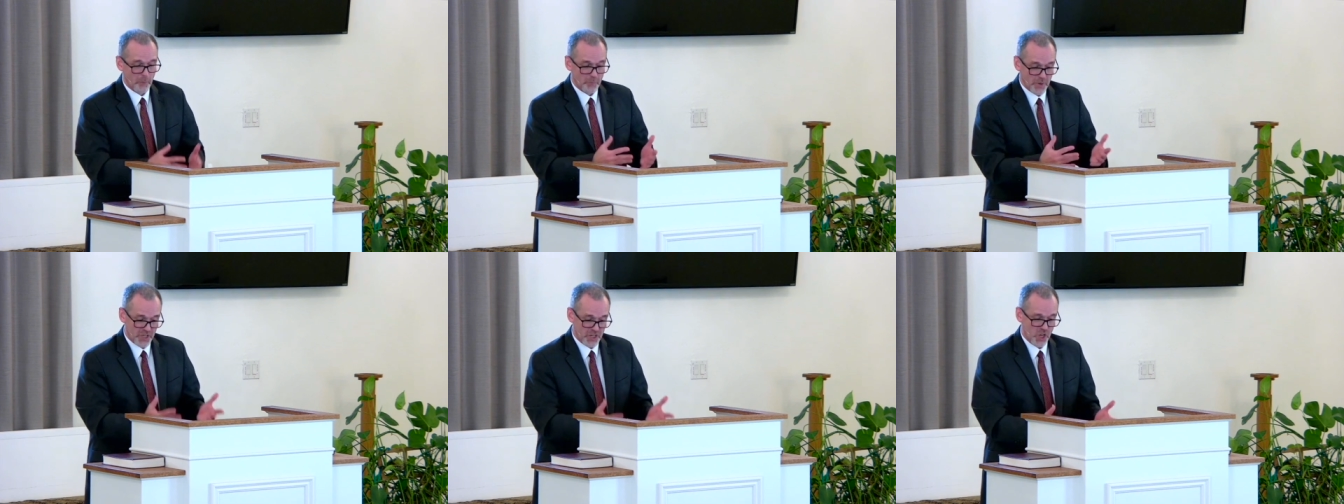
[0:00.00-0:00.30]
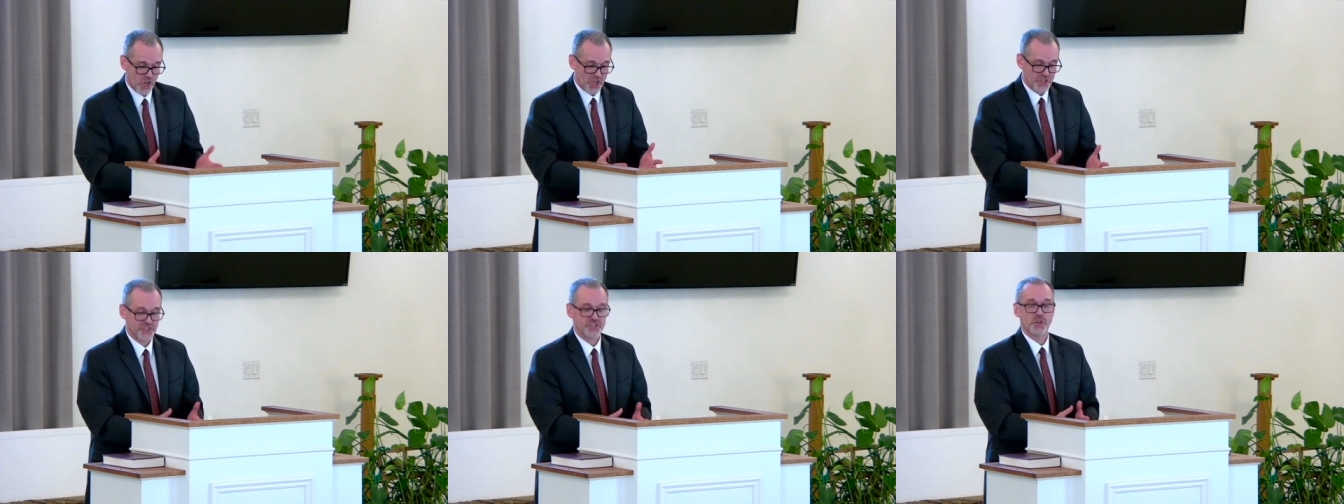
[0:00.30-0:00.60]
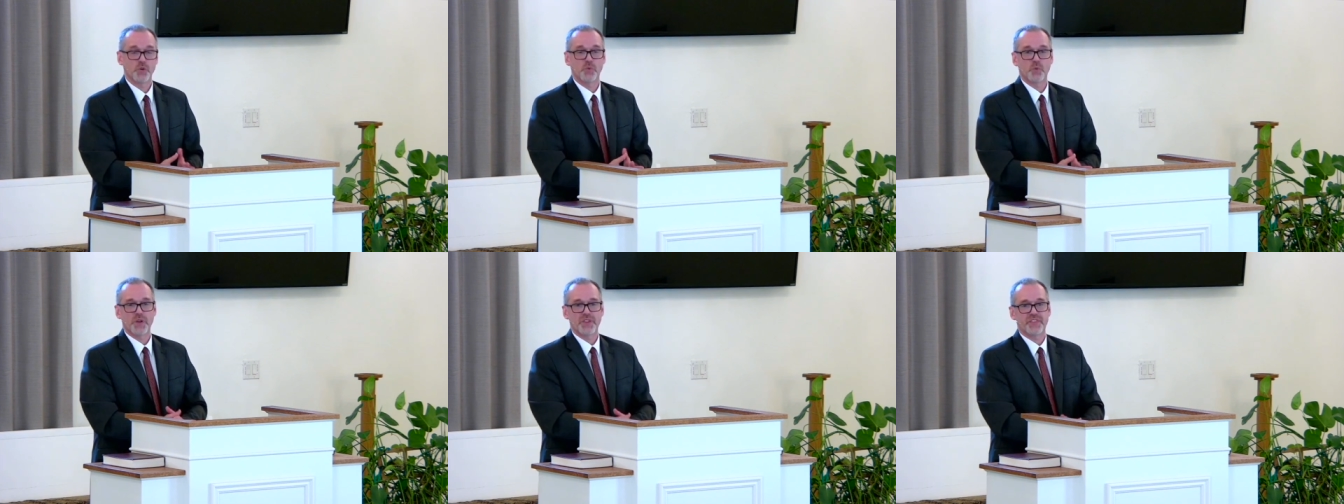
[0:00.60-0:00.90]
but
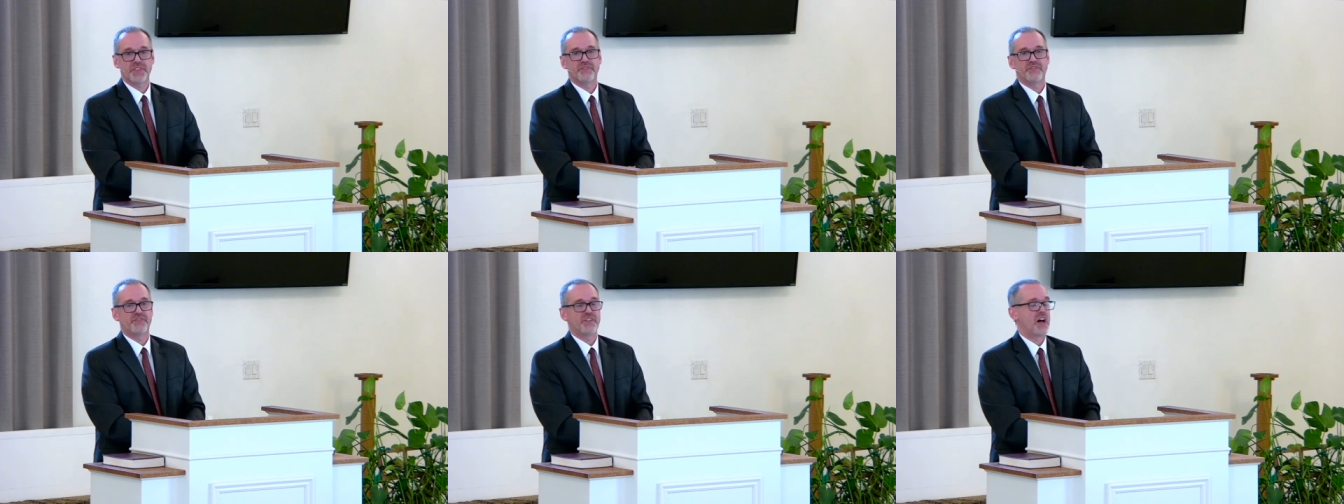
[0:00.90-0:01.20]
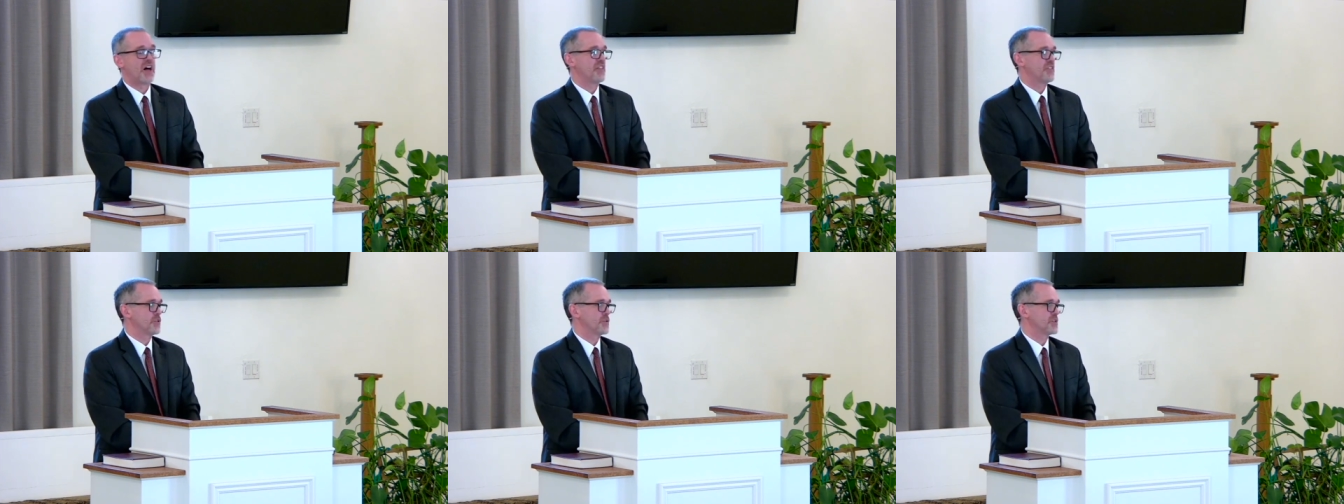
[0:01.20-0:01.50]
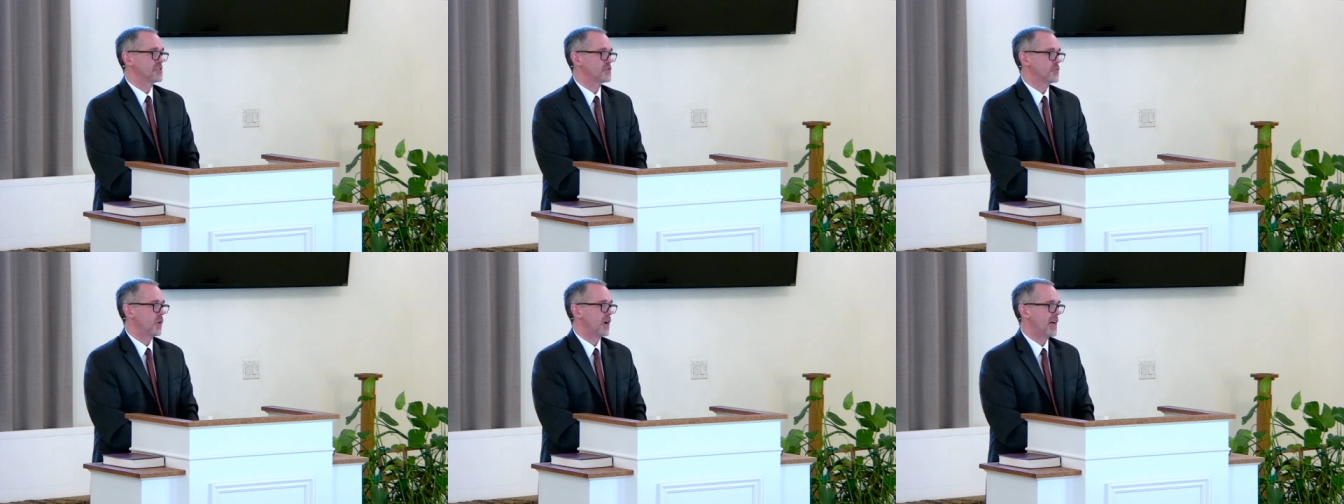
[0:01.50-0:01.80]
also with the Father
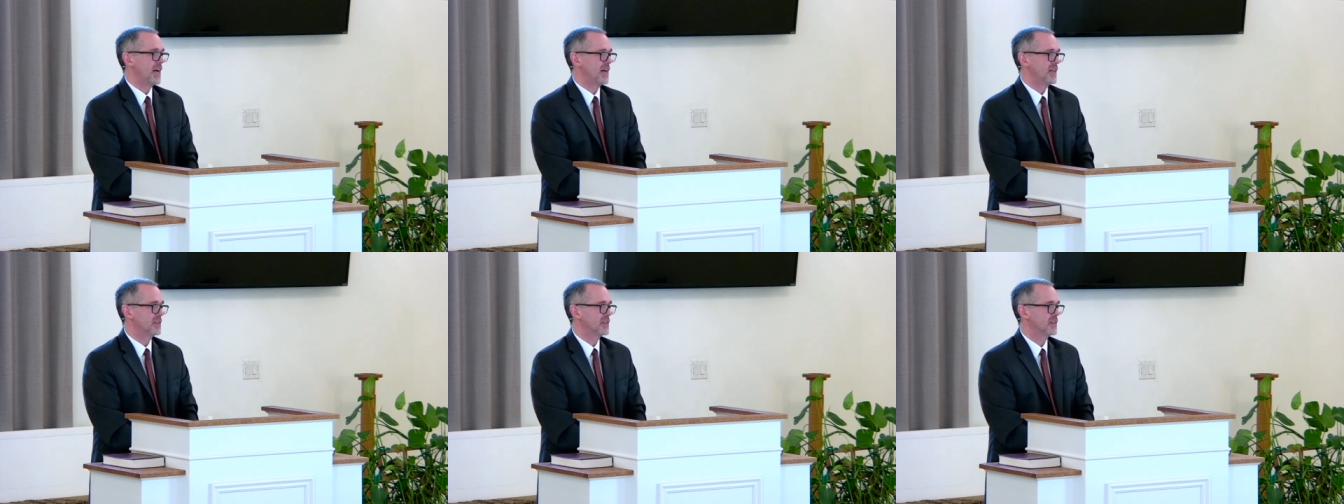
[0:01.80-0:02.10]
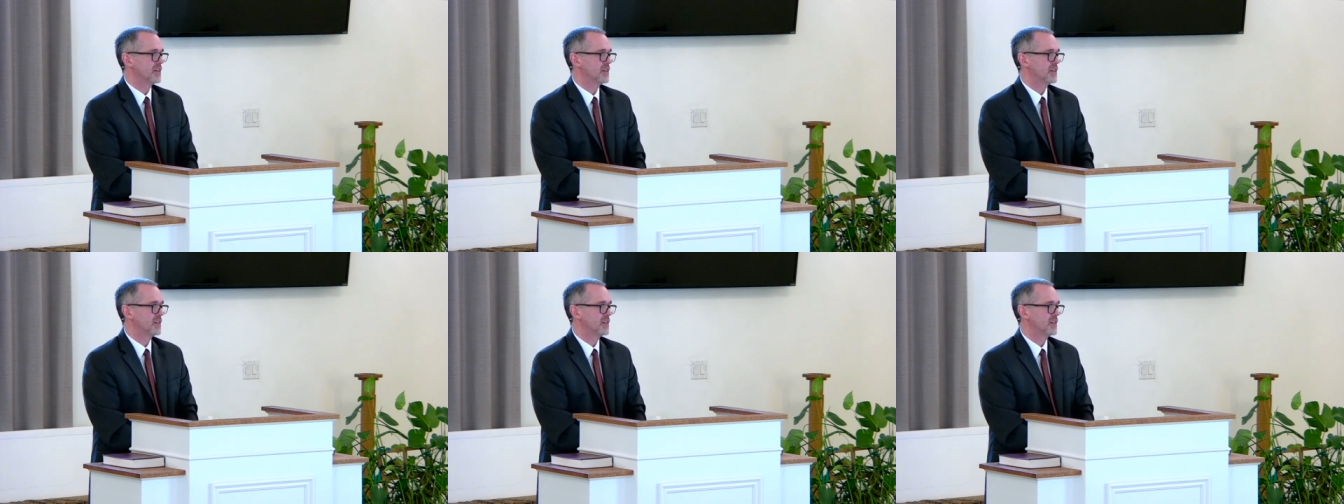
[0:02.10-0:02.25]
as well.